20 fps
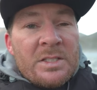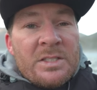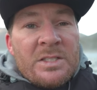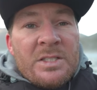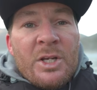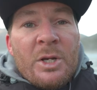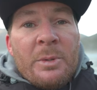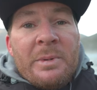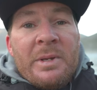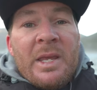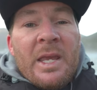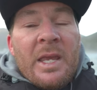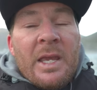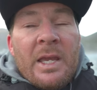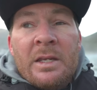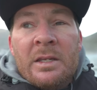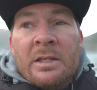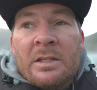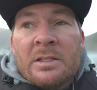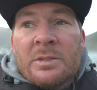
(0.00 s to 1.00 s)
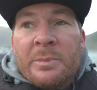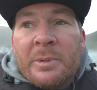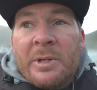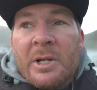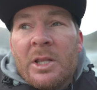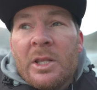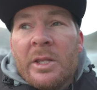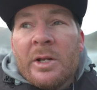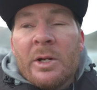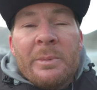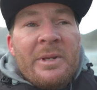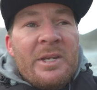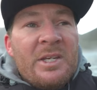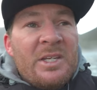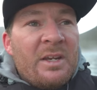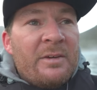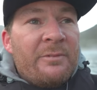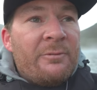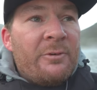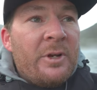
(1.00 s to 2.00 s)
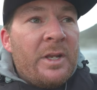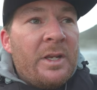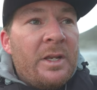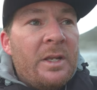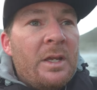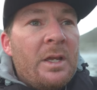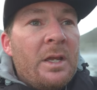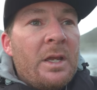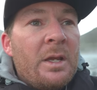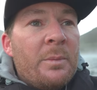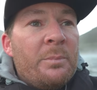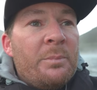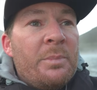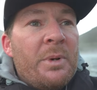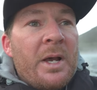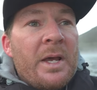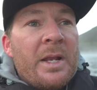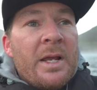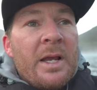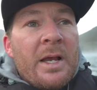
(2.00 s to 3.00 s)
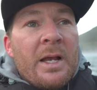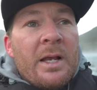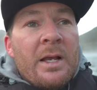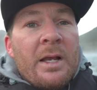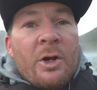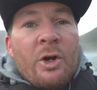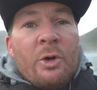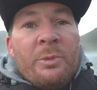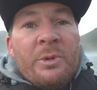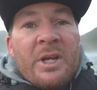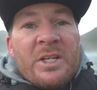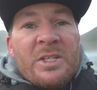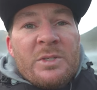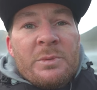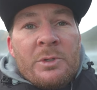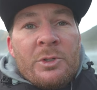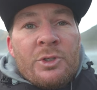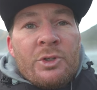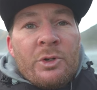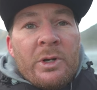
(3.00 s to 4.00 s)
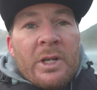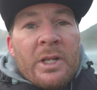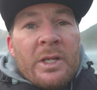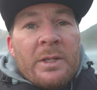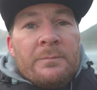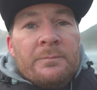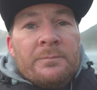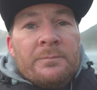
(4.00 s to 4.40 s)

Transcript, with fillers: year began. It's been a little bit different, but I hope you guys have enjoyed it.